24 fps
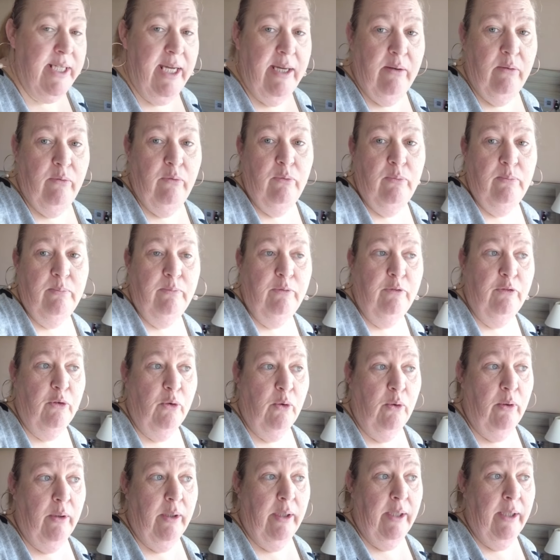down
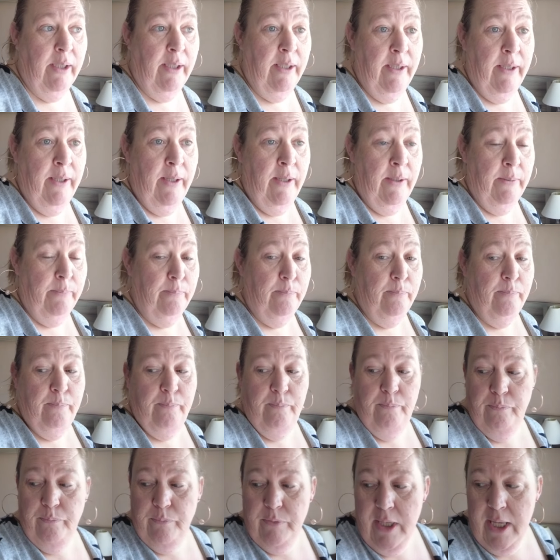for
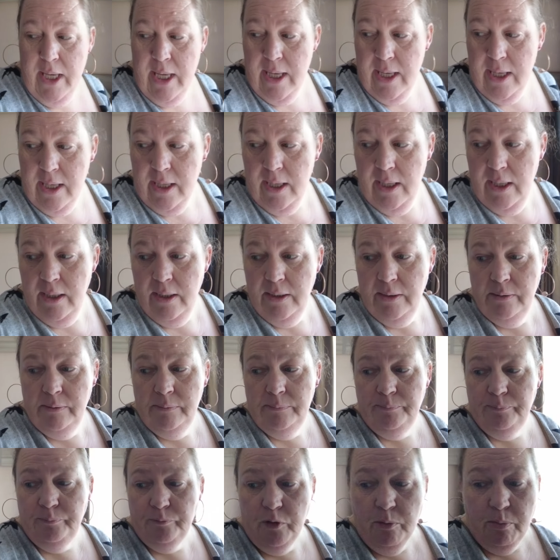uh,
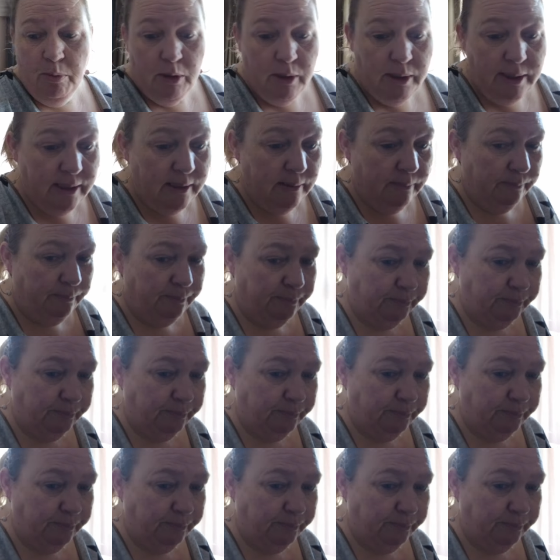the bus.